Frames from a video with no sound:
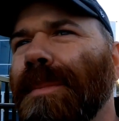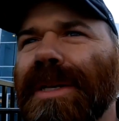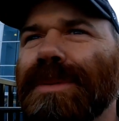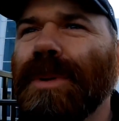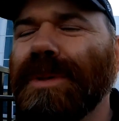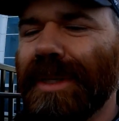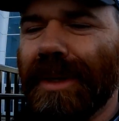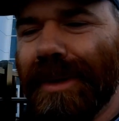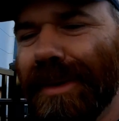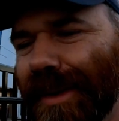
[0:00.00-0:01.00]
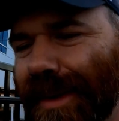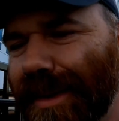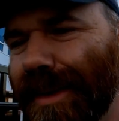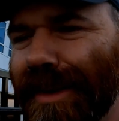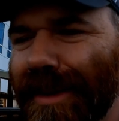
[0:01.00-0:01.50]
am I supposed to,
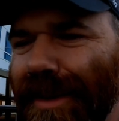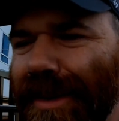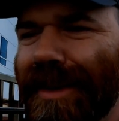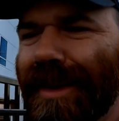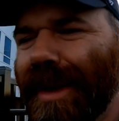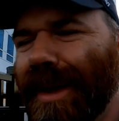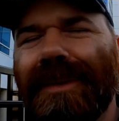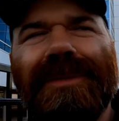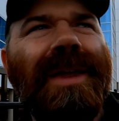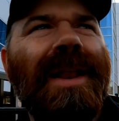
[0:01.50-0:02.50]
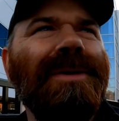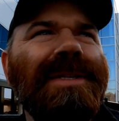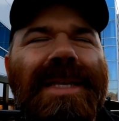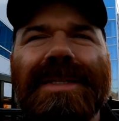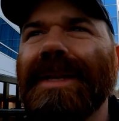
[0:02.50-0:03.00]
I forget how he
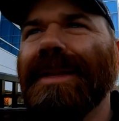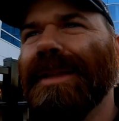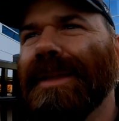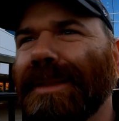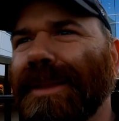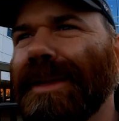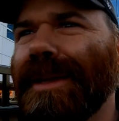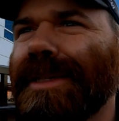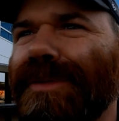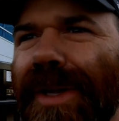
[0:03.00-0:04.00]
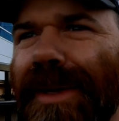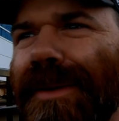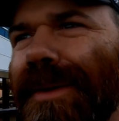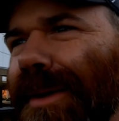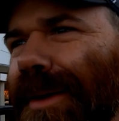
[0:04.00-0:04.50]
says it in the ESV.
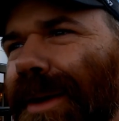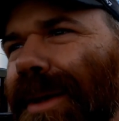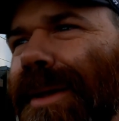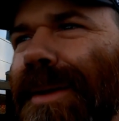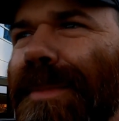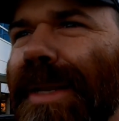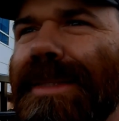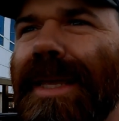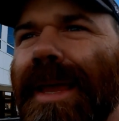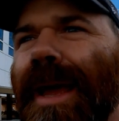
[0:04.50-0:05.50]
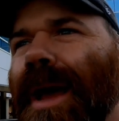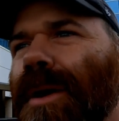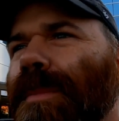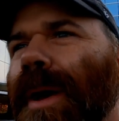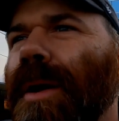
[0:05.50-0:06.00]
But he's like,
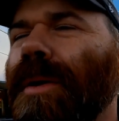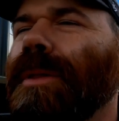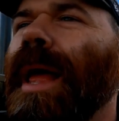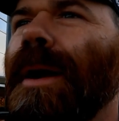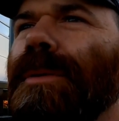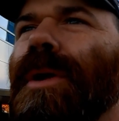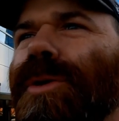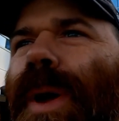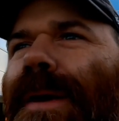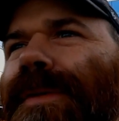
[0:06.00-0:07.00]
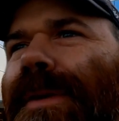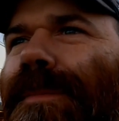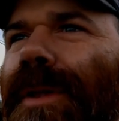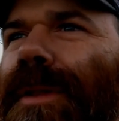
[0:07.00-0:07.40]
how long do I have to